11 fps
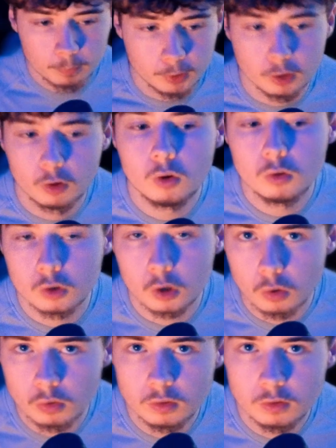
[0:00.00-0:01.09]
But your whole
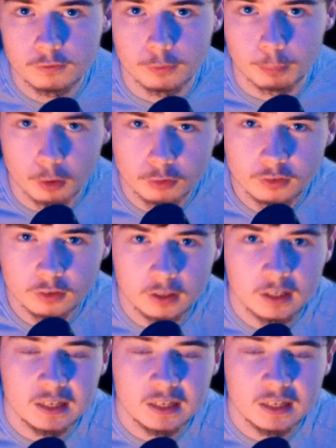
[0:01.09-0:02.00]
goal for posting